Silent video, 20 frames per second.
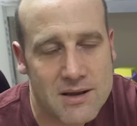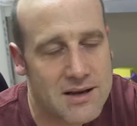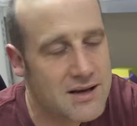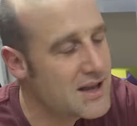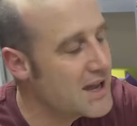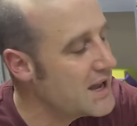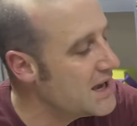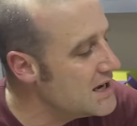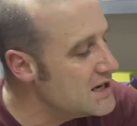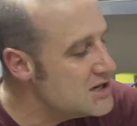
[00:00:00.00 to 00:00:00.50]
And
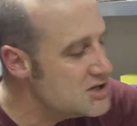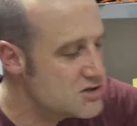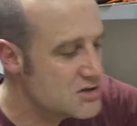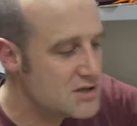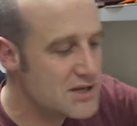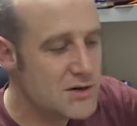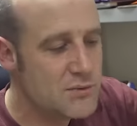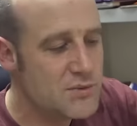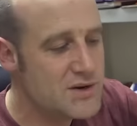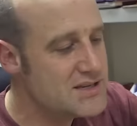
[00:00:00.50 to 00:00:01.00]

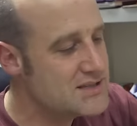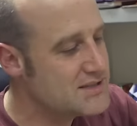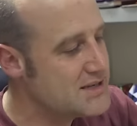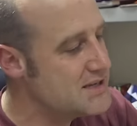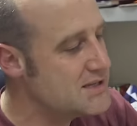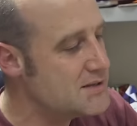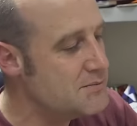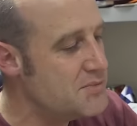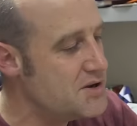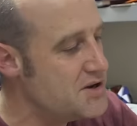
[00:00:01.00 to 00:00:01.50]
occasionally we see
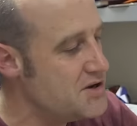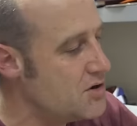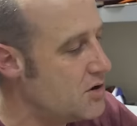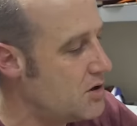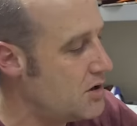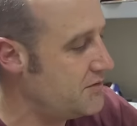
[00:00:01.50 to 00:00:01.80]
them, but not